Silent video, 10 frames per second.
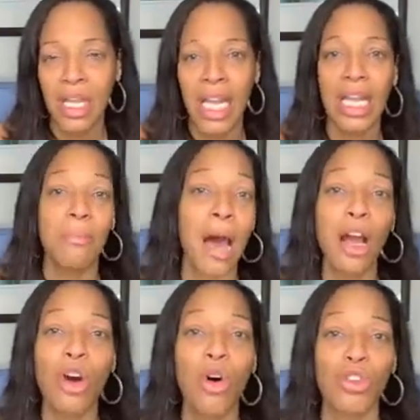And in
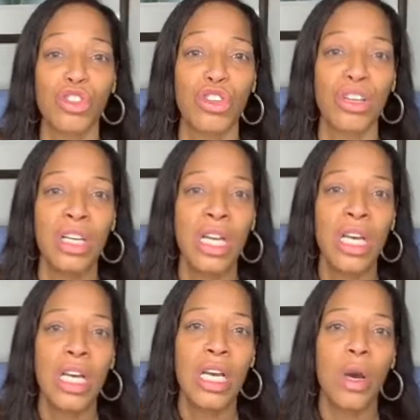my culture,
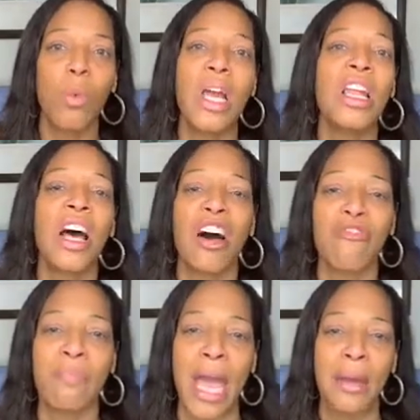we
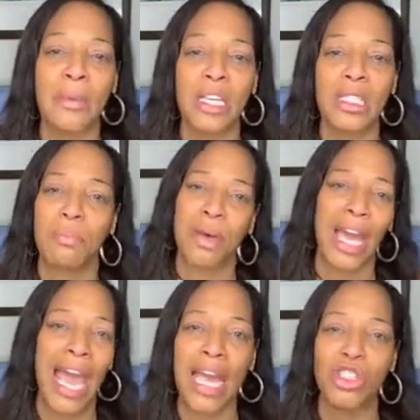love babies but
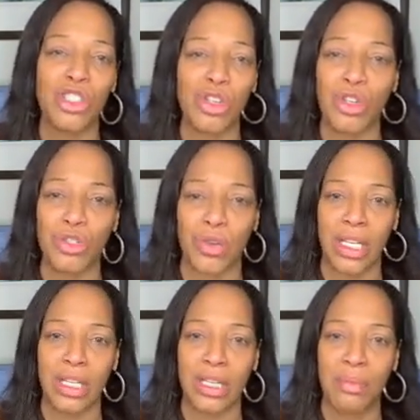hate
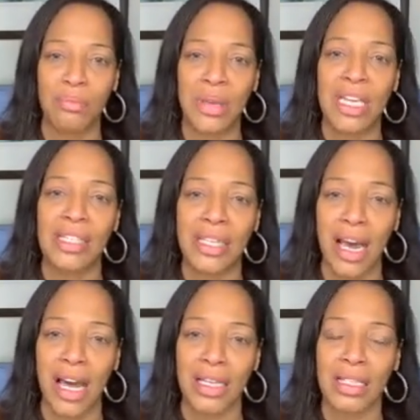children. Peace,
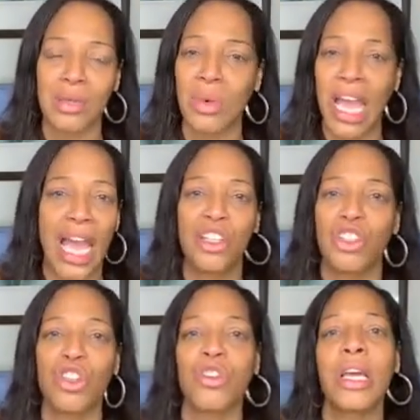goddess. We hate
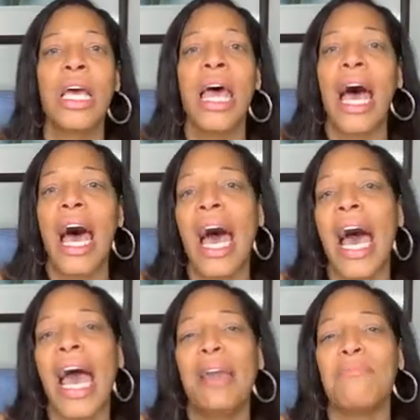children.
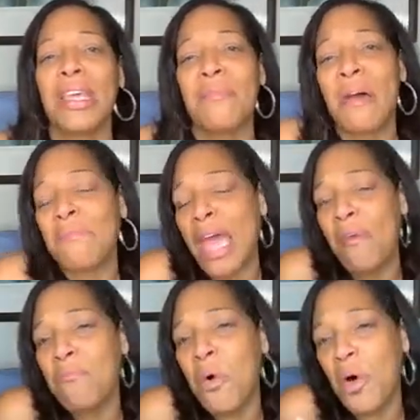Ay, mi
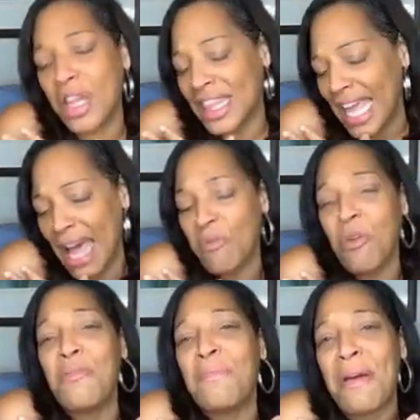amor, te
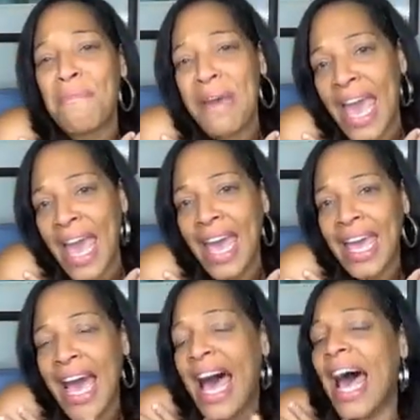amo, mi bebé.
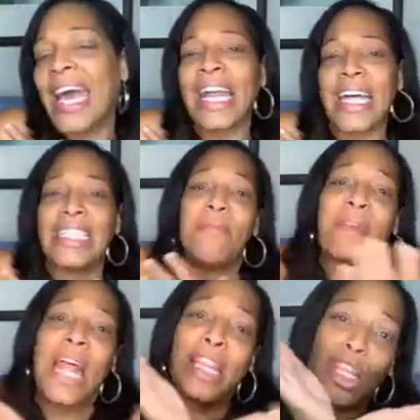Ay, gracias,
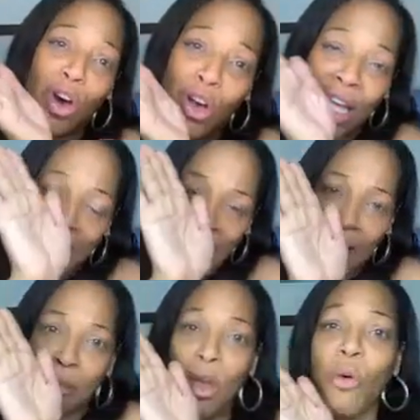mira, Dios,
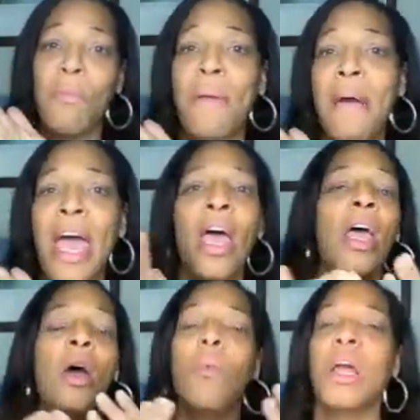dame un bebé.
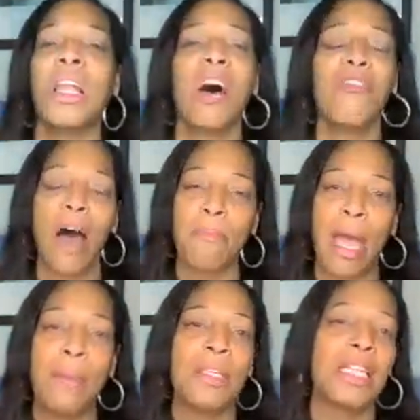We love our
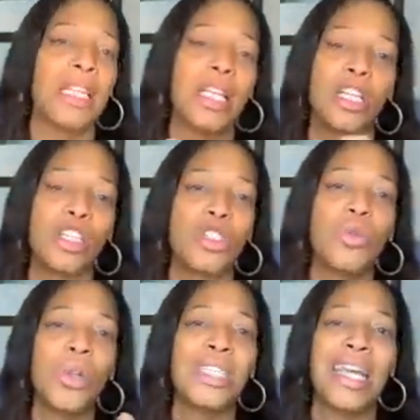babies, and then as
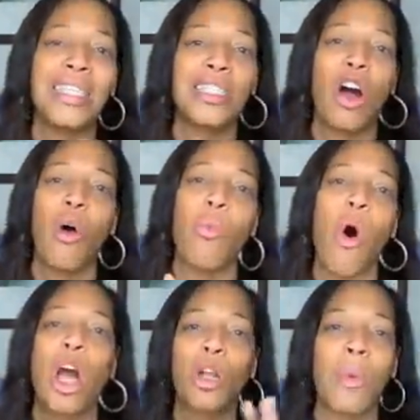soon as they start
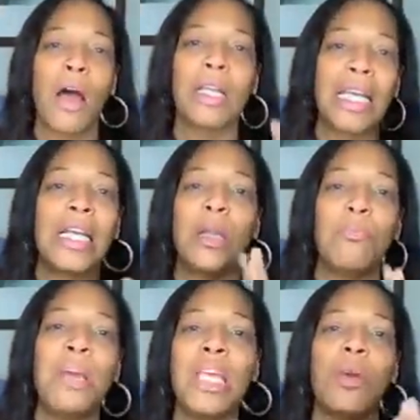walking around and getting an
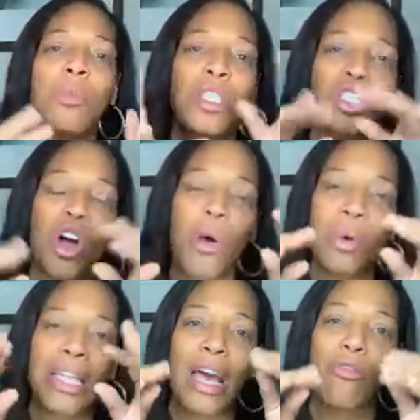opinion, we start
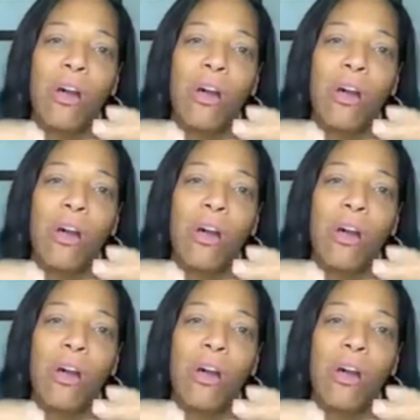with that